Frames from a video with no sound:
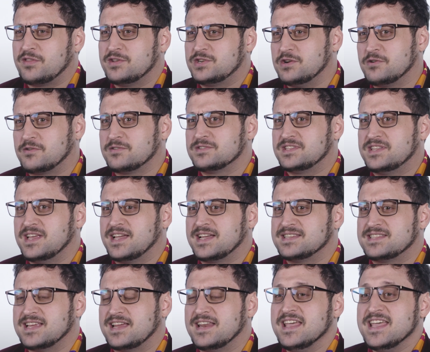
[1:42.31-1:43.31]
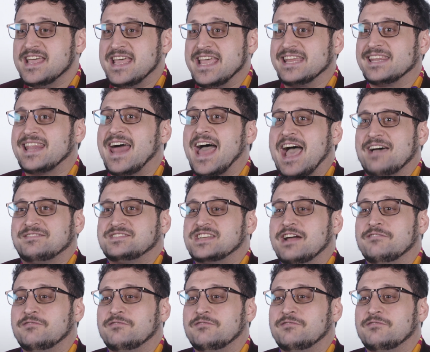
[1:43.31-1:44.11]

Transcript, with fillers: of the Joker's thing is that he laughs.